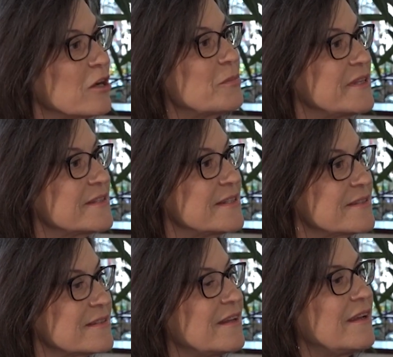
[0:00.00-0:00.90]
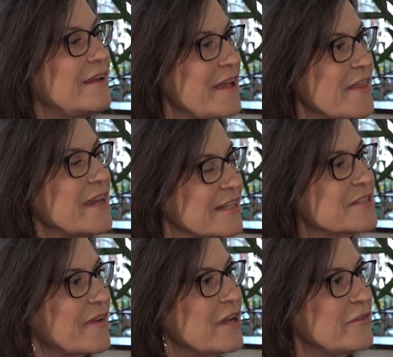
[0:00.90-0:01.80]
our business in the next
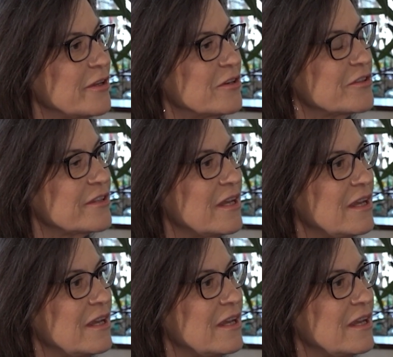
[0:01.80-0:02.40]
five years.